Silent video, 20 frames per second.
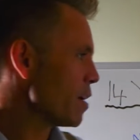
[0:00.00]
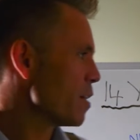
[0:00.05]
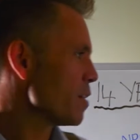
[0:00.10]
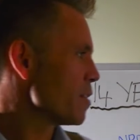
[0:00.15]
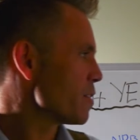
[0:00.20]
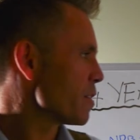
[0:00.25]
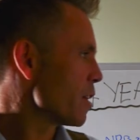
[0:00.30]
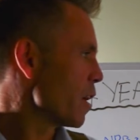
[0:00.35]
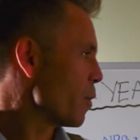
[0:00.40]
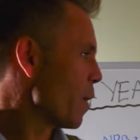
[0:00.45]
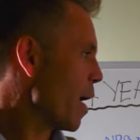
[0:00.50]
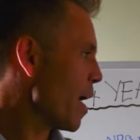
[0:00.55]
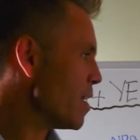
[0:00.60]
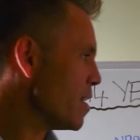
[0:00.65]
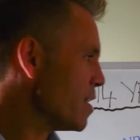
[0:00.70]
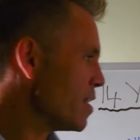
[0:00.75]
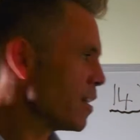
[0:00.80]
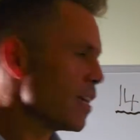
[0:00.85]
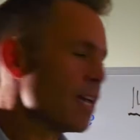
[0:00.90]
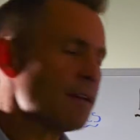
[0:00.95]
So
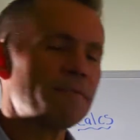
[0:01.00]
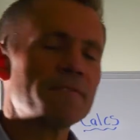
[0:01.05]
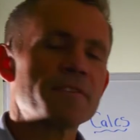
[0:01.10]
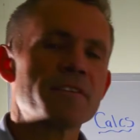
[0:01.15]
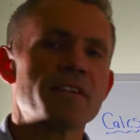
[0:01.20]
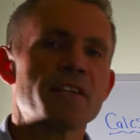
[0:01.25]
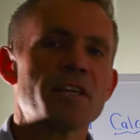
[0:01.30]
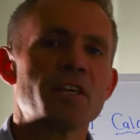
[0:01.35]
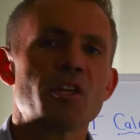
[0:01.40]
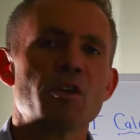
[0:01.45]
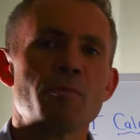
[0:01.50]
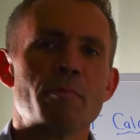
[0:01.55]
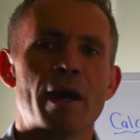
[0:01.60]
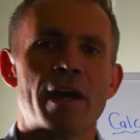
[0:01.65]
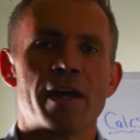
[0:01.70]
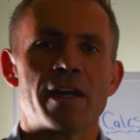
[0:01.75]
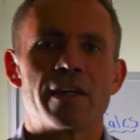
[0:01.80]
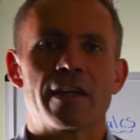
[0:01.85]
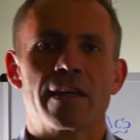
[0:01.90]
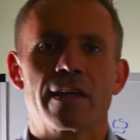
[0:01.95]
any gifts that you
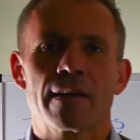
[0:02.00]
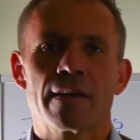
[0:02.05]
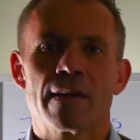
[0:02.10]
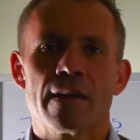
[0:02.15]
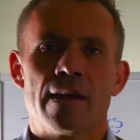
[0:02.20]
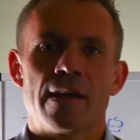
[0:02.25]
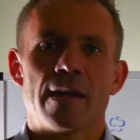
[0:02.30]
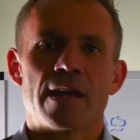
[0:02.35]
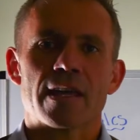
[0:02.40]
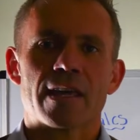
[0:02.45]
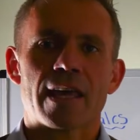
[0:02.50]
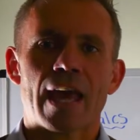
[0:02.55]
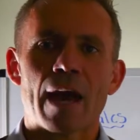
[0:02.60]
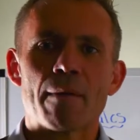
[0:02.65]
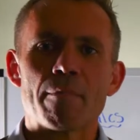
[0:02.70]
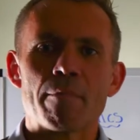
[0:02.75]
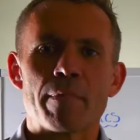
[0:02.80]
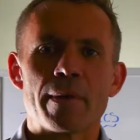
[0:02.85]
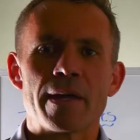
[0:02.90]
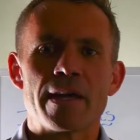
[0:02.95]
make
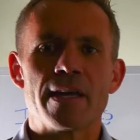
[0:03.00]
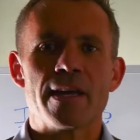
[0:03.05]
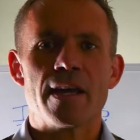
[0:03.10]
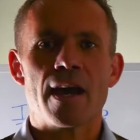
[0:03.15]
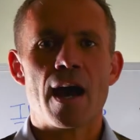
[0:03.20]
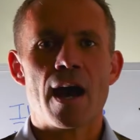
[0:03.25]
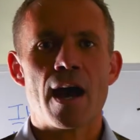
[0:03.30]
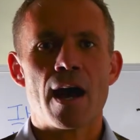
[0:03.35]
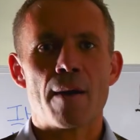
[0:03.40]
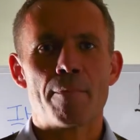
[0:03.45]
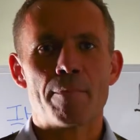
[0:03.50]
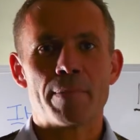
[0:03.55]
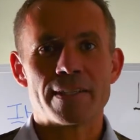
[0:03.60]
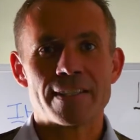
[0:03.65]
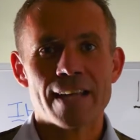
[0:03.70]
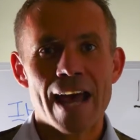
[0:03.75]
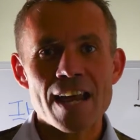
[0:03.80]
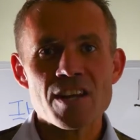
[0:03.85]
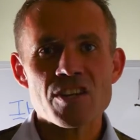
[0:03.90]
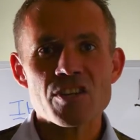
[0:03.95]
can be
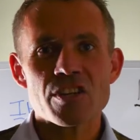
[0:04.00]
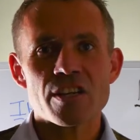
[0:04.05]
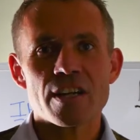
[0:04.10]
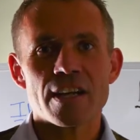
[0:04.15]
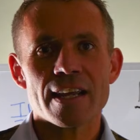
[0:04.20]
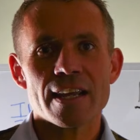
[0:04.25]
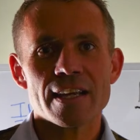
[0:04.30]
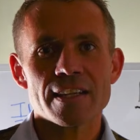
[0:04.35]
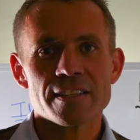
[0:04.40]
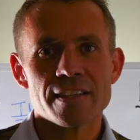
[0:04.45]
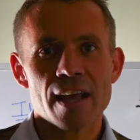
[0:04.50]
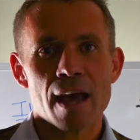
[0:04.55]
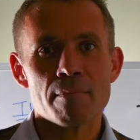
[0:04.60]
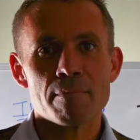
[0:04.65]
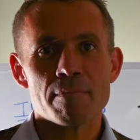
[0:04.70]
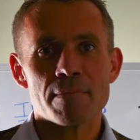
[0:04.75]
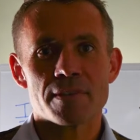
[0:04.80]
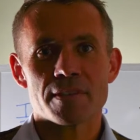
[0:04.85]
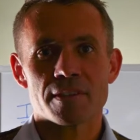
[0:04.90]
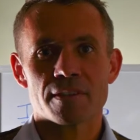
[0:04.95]
potentially
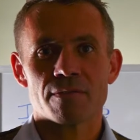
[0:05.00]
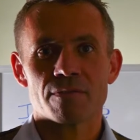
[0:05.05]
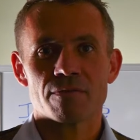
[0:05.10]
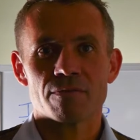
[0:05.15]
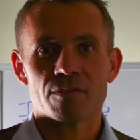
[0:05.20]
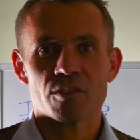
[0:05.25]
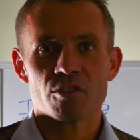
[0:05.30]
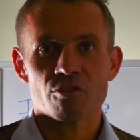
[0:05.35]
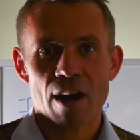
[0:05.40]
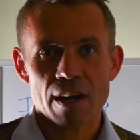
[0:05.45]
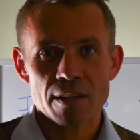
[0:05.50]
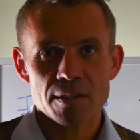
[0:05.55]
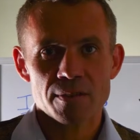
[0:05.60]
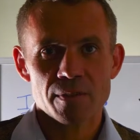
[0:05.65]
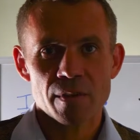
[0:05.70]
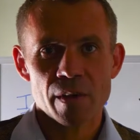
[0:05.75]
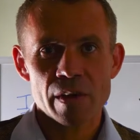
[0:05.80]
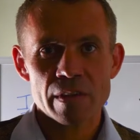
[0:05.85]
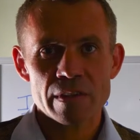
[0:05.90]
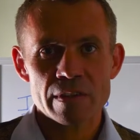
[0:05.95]
exempt
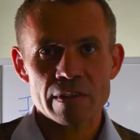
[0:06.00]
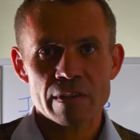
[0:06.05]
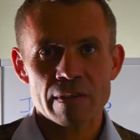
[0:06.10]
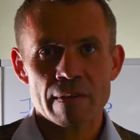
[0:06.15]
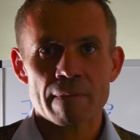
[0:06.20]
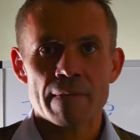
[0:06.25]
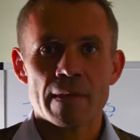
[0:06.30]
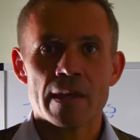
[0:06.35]
transfers.